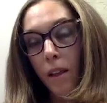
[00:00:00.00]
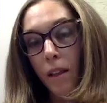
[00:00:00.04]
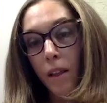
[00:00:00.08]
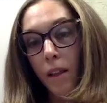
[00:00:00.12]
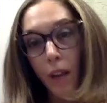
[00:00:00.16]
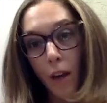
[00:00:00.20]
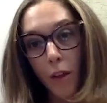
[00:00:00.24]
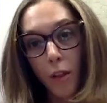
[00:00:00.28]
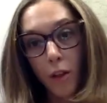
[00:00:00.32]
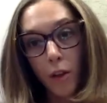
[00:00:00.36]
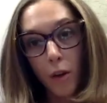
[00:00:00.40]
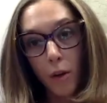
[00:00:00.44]

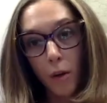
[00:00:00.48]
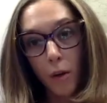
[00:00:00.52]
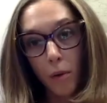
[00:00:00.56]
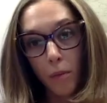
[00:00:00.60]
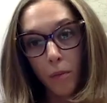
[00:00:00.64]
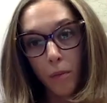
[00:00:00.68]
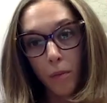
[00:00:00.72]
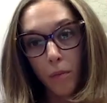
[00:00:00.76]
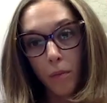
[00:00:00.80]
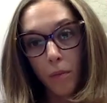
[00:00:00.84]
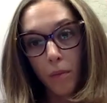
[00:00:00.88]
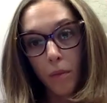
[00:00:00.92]
The
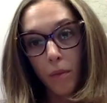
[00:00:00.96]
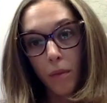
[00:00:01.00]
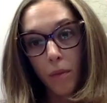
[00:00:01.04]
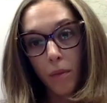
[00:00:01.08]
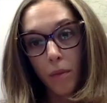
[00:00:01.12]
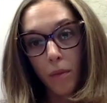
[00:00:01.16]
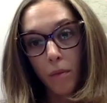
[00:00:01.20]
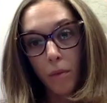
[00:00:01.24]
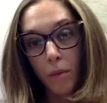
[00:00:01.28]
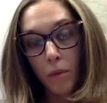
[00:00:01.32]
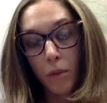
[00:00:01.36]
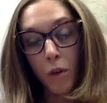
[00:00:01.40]
other
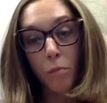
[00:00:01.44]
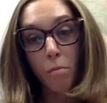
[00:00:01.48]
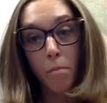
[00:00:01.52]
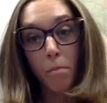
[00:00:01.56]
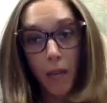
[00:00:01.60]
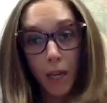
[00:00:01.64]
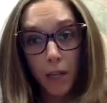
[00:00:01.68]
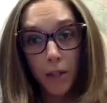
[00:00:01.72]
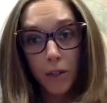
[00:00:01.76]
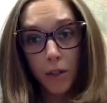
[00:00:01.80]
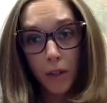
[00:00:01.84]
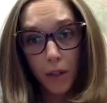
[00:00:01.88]
sort of
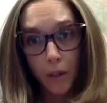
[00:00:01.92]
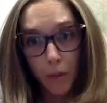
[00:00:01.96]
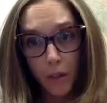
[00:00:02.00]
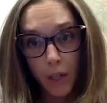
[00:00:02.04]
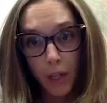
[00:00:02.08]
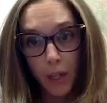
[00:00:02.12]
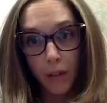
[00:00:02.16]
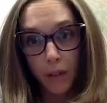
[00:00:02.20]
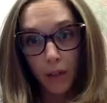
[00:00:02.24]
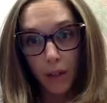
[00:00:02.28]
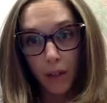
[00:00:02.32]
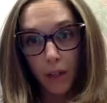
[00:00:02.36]
major
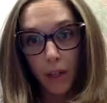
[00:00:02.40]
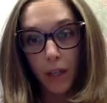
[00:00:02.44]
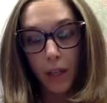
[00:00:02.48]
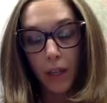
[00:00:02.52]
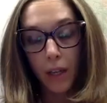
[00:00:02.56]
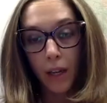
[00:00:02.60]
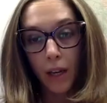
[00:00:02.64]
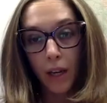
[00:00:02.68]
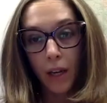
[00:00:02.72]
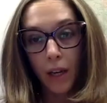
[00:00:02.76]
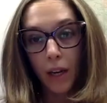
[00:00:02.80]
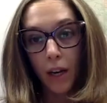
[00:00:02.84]

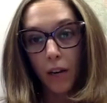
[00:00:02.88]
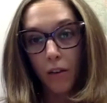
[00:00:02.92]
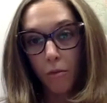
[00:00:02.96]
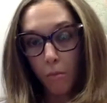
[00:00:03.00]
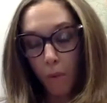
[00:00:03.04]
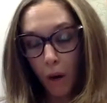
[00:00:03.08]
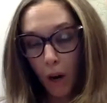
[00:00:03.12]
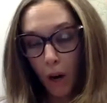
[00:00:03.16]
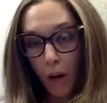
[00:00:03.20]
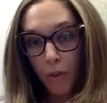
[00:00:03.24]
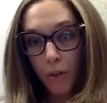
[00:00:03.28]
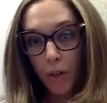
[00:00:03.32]
utility
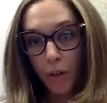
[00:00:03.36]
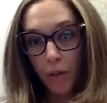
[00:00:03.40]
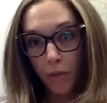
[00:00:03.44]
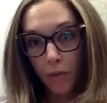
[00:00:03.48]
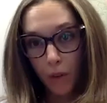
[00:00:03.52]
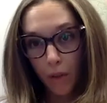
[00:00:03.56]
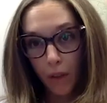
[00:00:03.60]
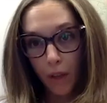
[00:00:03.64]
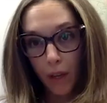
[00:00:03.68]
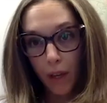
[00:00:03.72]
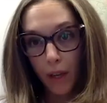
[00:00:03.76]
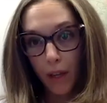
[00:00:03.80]
of monitoring
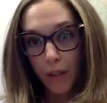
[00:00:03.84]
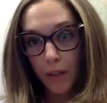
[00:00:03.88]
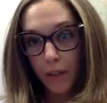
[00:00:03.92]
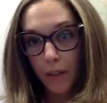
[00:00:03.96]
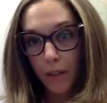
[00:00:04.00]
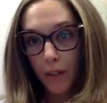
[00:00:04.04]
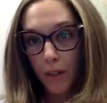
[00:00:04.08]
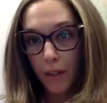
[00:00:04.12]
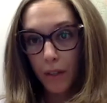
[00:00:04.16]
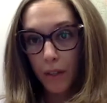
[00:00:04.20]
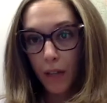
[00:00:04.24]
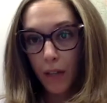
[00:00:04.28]
for this
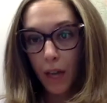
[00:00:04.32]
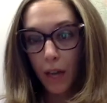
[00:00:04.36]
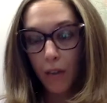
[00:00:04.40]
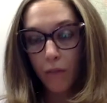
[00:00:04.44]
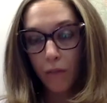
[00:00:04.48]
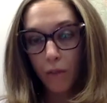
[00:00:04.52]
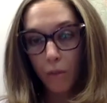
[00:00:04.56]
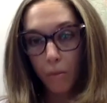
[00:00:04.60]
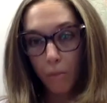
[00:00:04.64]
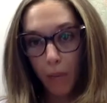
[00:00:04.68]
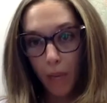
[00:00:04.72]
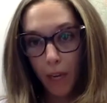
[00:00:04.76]
is that
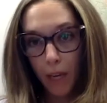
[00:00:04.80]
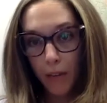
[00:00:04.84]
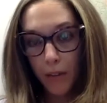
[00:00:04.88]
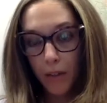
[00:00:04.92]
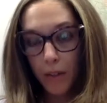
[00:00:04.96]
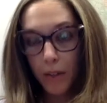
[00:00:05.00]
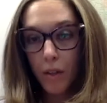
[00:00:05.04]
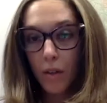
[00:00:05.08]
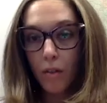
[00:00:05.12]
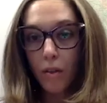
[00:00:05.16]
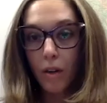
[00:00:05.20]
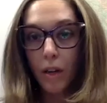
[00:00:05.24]
for
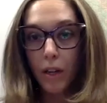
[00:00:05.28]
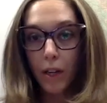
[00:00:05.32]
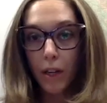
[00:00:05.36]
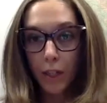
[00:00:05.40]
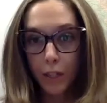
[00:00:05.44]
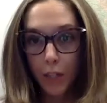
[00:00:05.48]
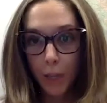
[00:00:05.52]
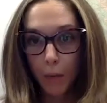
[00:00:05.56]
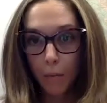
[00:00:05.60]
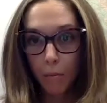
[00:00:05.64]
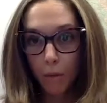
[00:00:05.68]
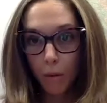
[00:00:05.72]
patients that are in a
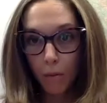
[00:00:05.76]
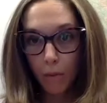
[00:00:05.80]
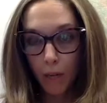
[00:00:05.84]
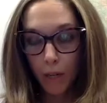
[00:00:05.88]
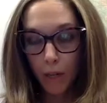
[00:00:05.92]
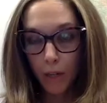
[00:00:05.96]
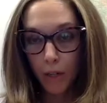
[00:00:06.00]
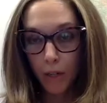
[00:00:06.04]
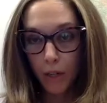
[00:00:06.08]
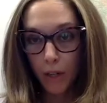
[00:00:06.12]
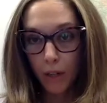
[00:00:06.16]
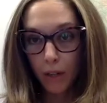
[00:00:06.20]
deep
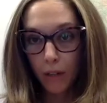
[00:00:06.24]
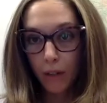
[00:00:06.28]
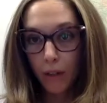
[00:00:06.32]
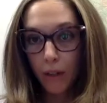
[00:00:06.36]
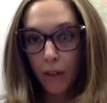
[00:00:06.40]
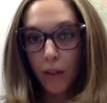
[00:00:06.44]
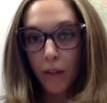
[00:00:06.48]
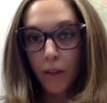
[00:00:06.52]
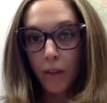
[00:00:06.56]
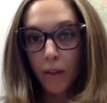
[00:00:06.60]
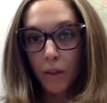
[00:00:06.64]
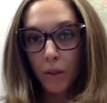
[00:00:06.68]
remission,
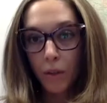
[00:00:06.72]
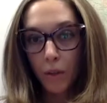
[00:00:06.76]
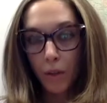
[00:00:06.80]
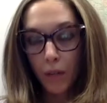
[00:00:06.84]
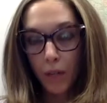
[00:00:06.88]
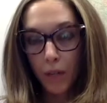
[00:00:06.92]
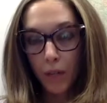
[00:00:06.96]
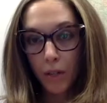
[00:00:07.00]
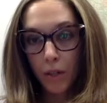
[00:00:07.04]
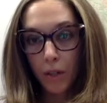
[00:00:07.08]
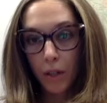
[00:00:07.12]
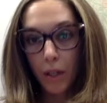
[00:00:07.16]
so
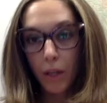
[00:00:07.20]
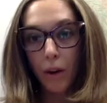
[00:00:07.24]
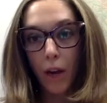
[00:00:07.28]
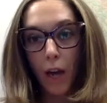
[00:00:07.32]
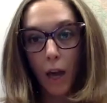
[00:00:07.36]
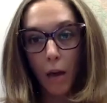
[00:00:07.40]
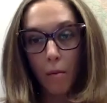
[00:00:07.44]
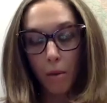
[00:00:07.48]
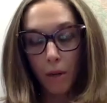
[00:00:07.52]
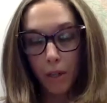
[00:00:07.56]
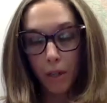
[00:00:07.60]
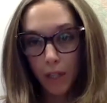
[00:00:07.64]
initially are
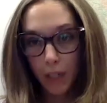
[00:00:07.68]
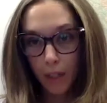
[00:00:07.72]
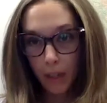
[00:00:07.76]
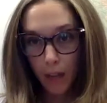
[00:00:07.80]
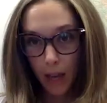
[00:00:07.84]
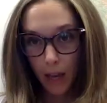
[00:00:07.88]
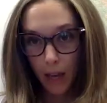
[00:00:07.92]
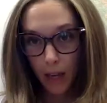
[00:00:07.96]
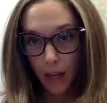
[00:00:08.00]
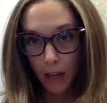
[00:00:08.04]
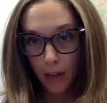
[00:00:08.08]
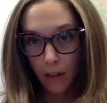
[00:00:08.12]
MRD
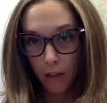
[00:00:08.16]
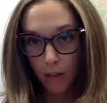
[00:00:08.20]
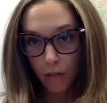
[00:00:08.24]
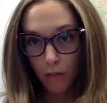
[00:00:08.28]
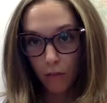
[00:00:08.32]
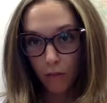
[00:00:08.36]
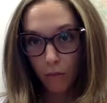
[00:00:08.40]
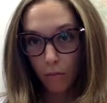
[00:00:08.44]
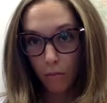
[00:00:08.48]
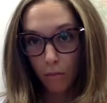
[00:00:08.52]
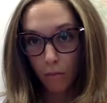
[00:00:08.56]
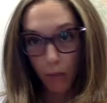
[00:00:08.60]
negative
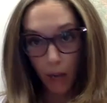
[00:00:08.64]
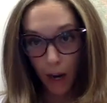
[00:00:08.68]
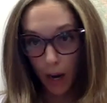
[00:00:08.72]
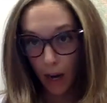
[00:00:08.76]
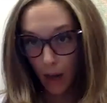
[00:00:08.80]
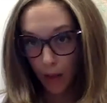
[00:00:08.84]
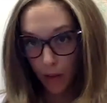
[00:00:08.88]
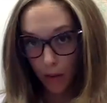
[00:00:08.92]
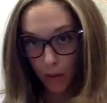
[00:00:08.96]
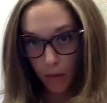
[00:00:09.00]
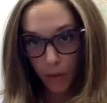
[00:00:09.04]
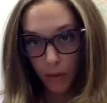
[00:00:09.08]
by
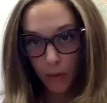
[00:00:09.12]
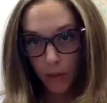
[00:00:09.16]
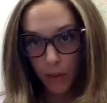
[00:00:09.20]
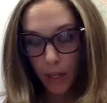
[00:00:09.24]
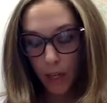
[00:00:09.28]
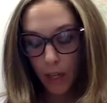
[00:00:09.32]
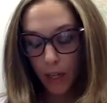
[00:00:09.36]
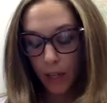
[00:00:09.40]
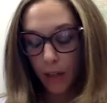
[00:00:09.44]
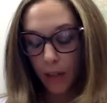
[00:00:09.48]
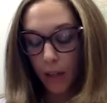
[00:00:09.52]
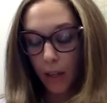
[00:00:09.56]
either of those
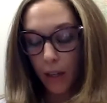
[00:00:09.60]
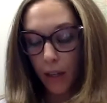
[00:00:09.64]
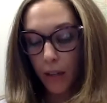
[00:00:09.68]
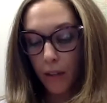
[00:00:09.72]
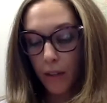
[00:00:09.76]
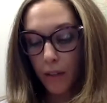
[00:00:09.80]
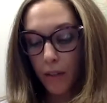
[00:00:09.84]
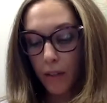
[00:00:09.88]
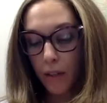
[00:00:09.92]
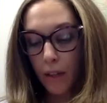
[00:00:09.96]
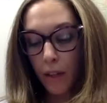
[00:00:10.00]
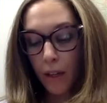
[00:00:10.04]

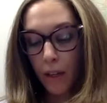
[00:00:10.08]
techniques,